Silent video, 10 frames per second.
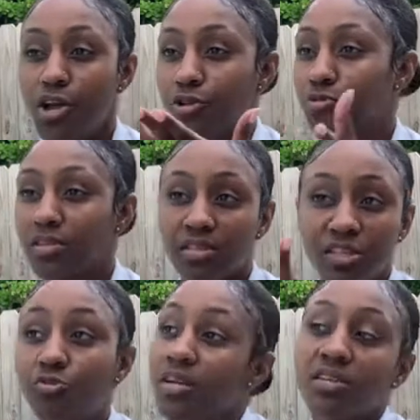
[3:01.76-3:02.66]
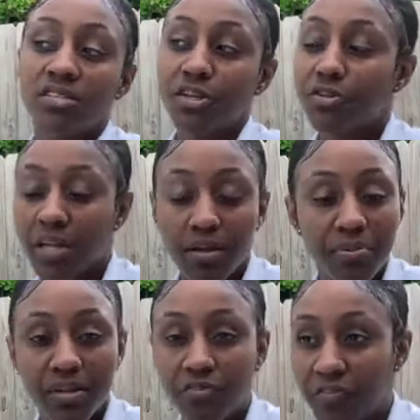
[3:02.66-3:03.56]
you can continue to get
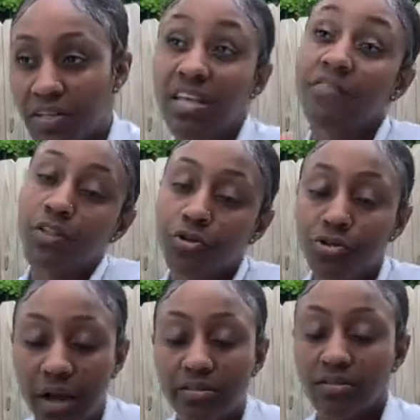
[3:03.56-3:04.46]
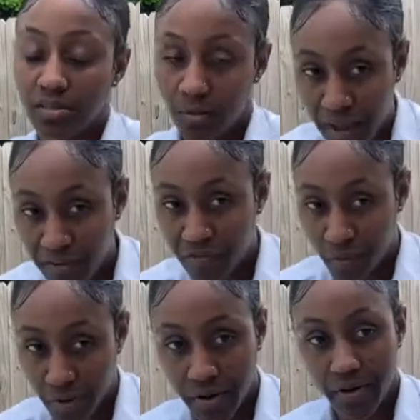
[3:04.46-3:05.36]
benefits, even though you do have to still pay for it,